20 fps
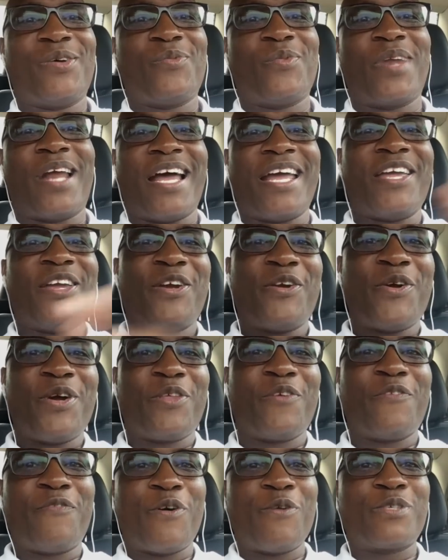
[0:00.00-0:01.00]
when I hear
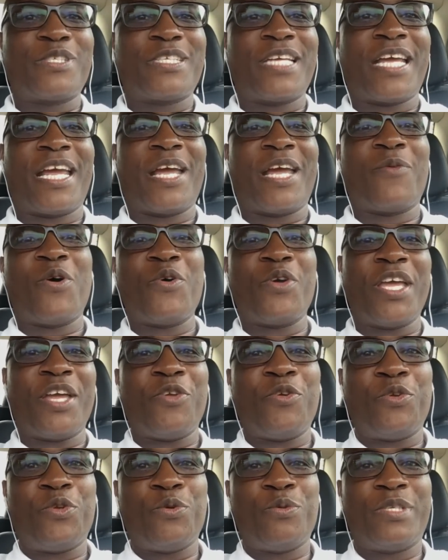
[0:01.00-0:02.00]
other folks saying, well, yeah,
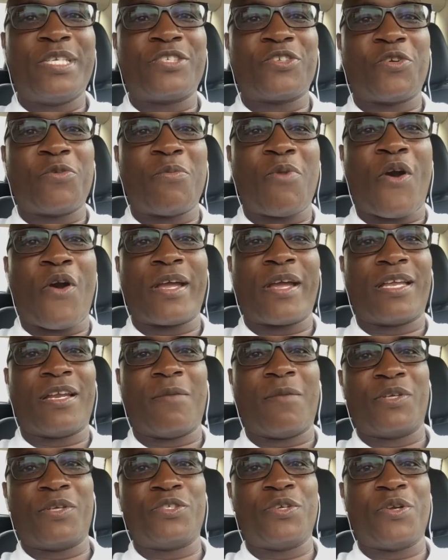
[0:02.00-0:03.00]
you do digital
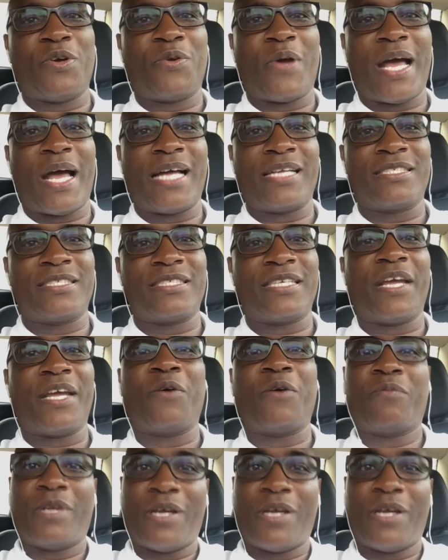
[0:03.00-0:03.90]
marketing, but you don't know how to sell.